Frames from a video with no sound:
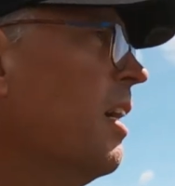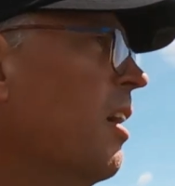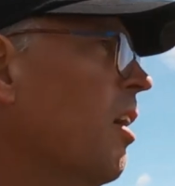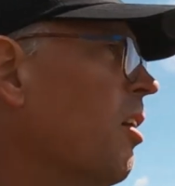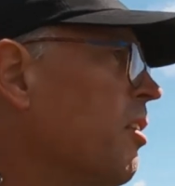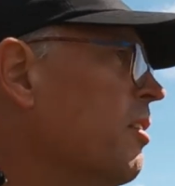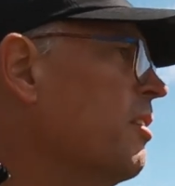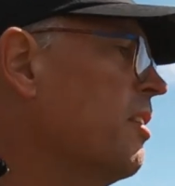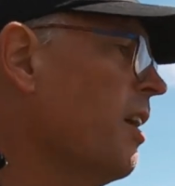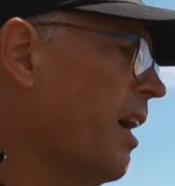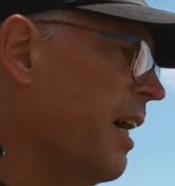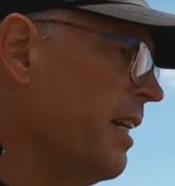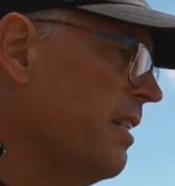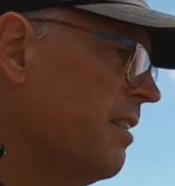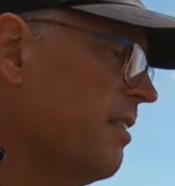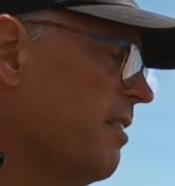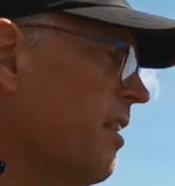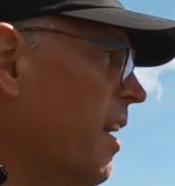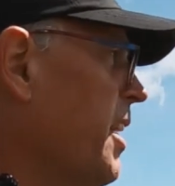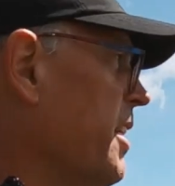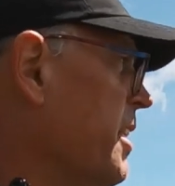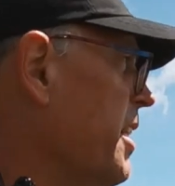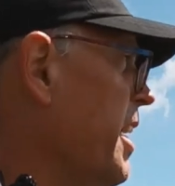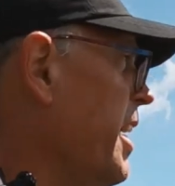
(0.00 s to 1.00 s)
on days
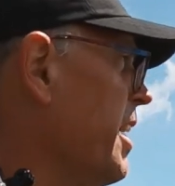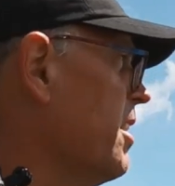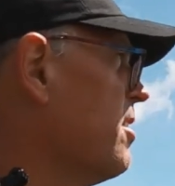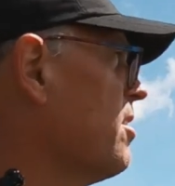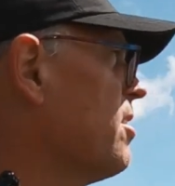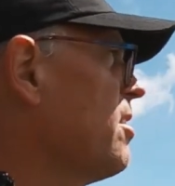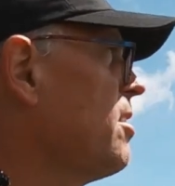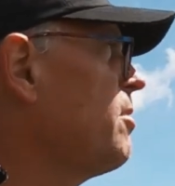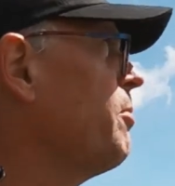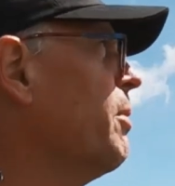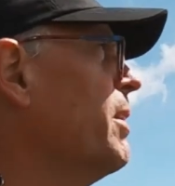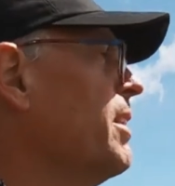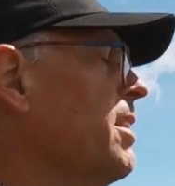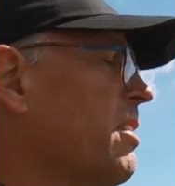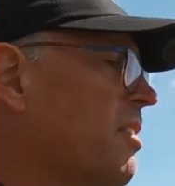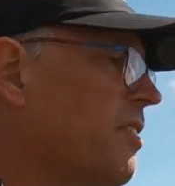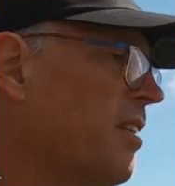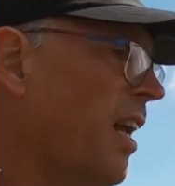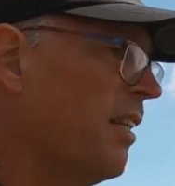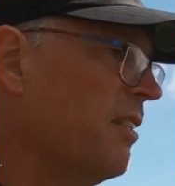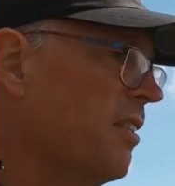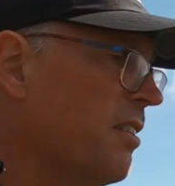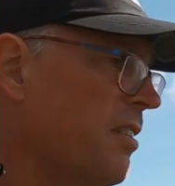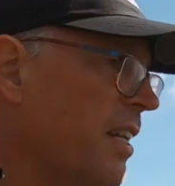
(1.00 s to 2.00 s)
like this, when the
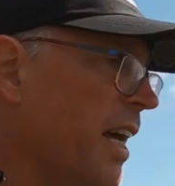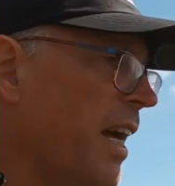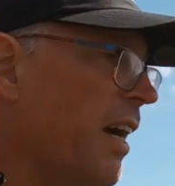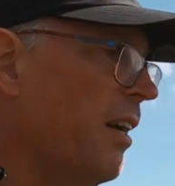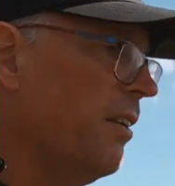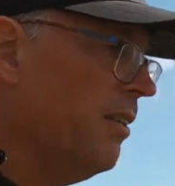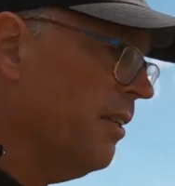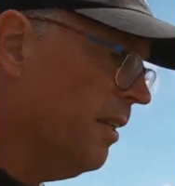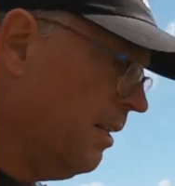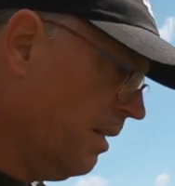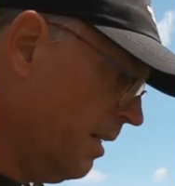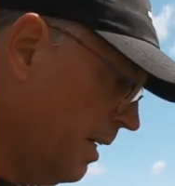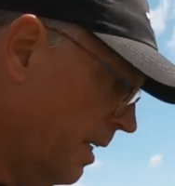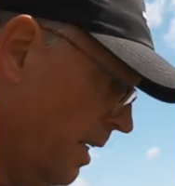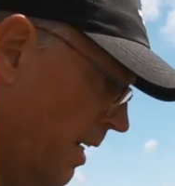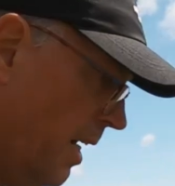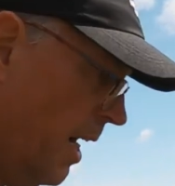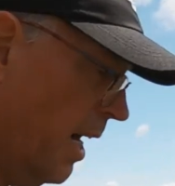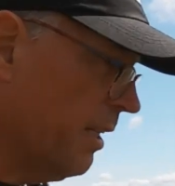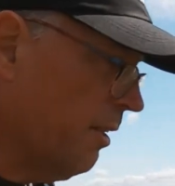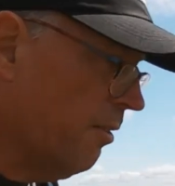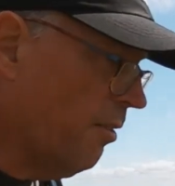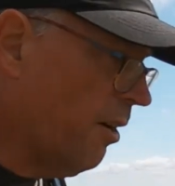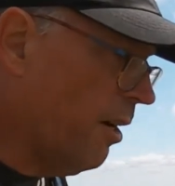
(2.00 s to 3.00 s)
sun's out
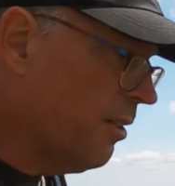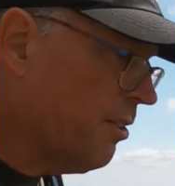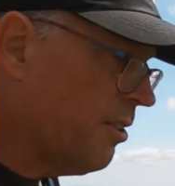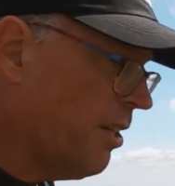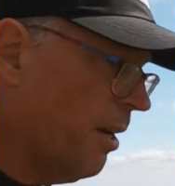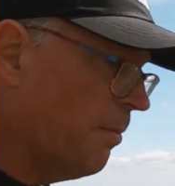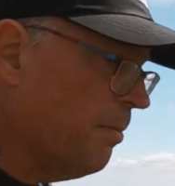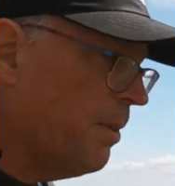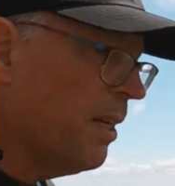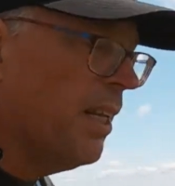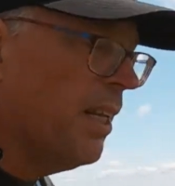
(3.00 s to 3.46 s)
and there are some